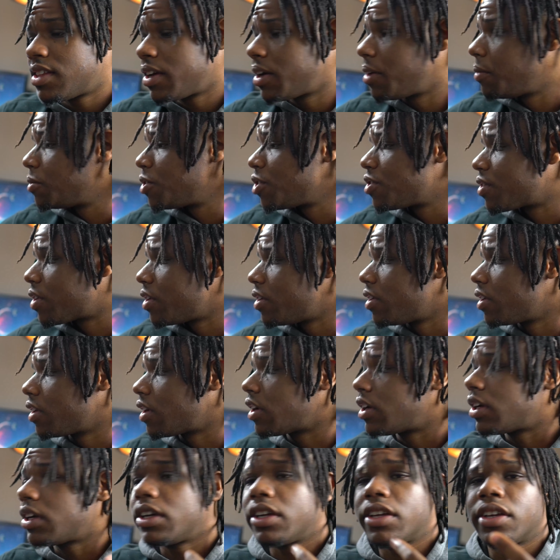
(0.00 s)
think I'm just gonna
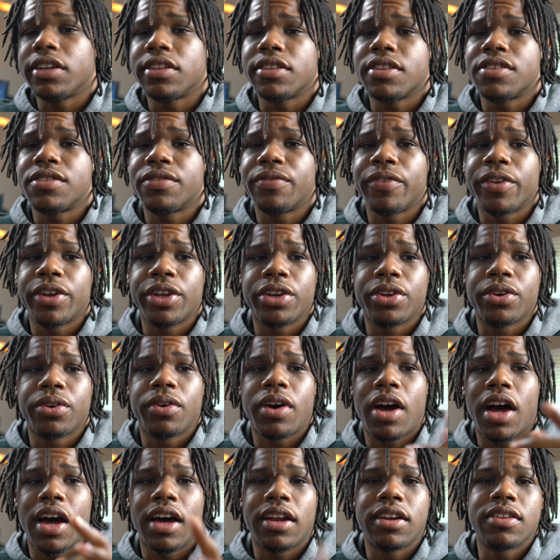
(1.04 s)
get this video
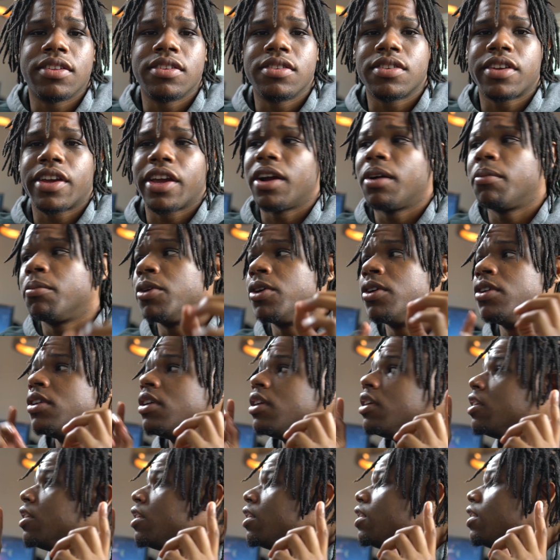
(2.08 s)
out of this camera,
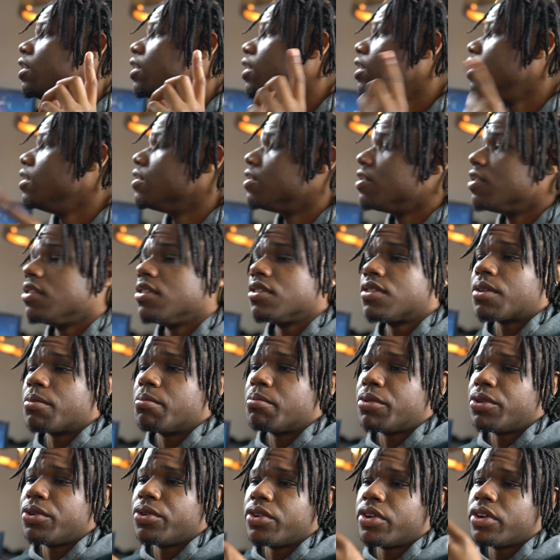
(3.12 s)
into this
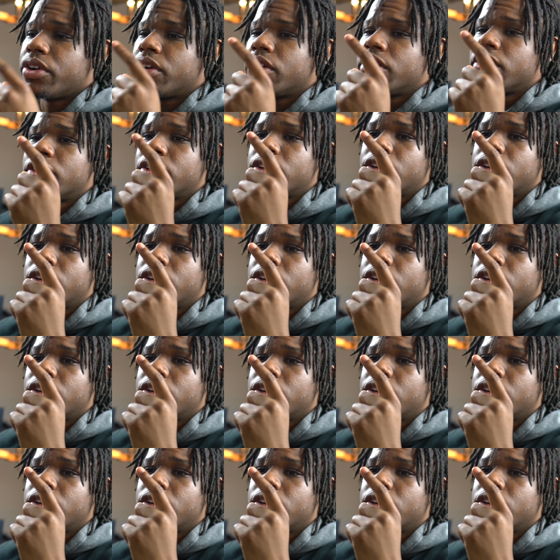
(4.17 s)
computer,